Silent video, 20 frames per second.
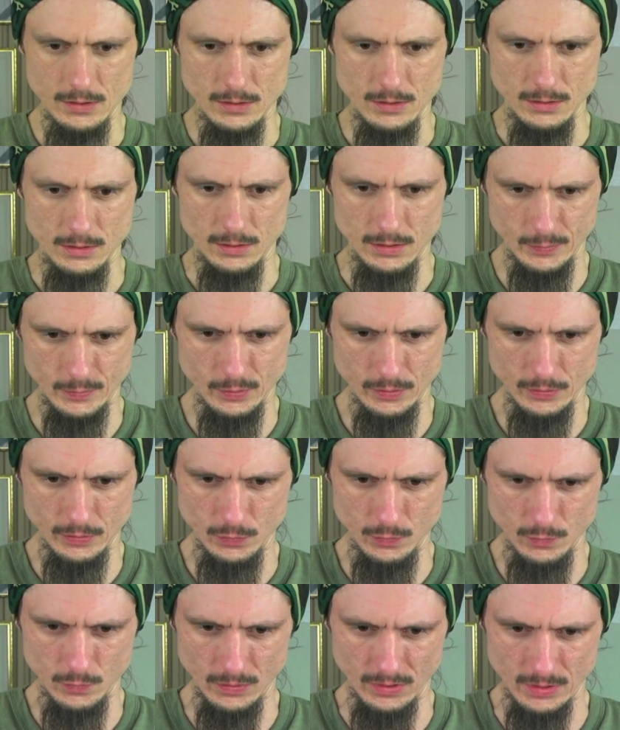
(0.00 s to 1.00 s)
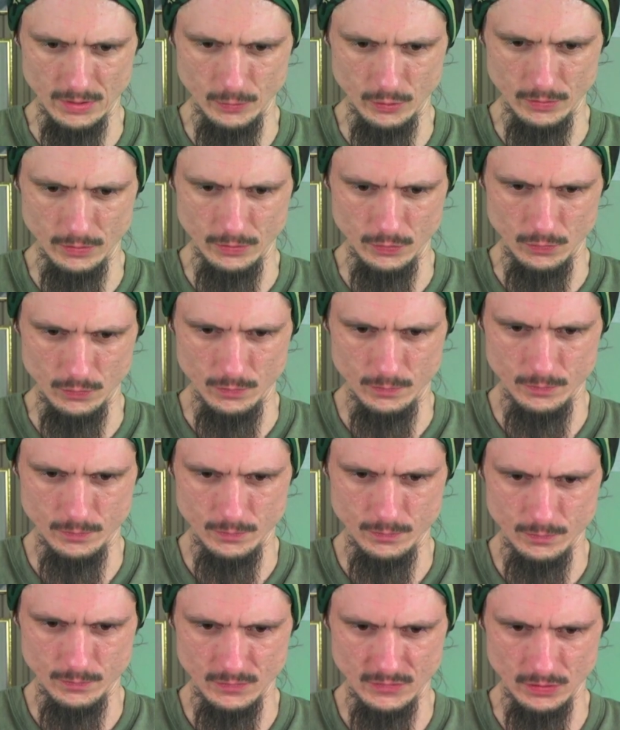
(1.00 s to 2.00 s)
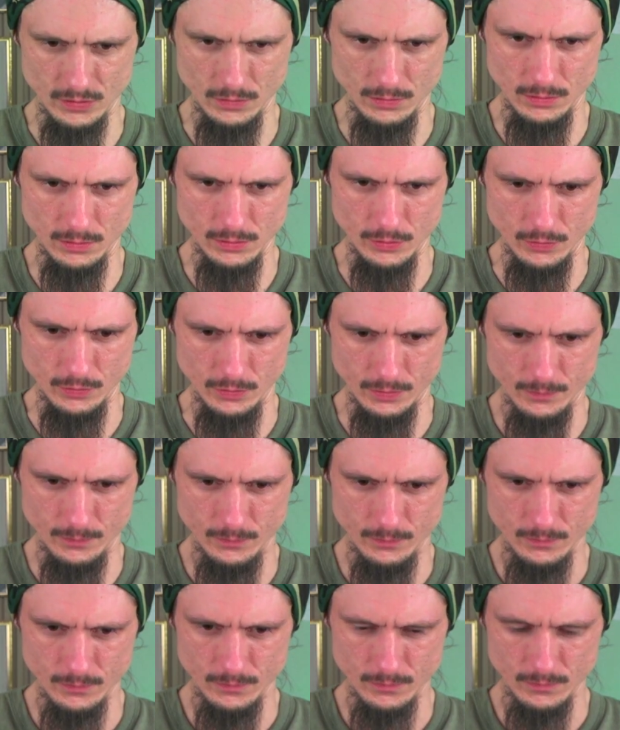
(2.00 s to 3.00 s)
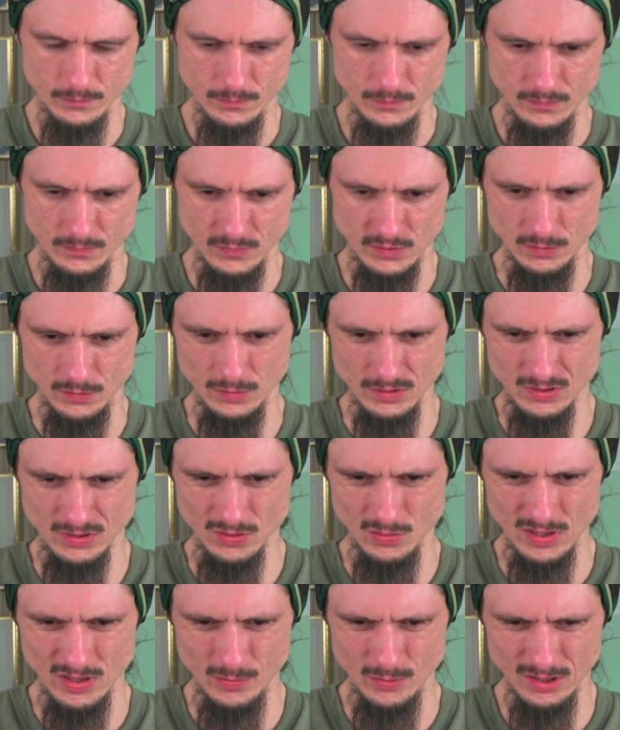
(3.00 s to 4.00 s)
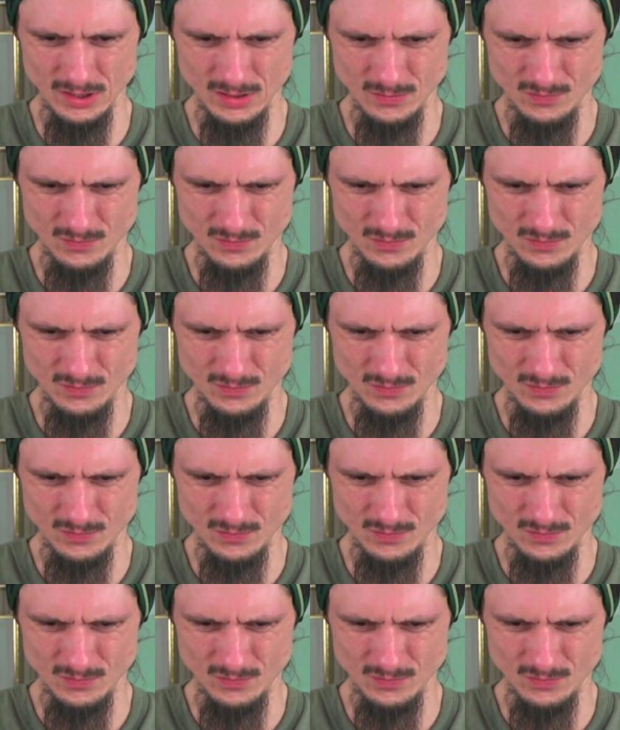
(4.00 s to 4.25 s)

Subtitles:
I'm gonna do what I'm gonna do. It's all good. So what's her name again?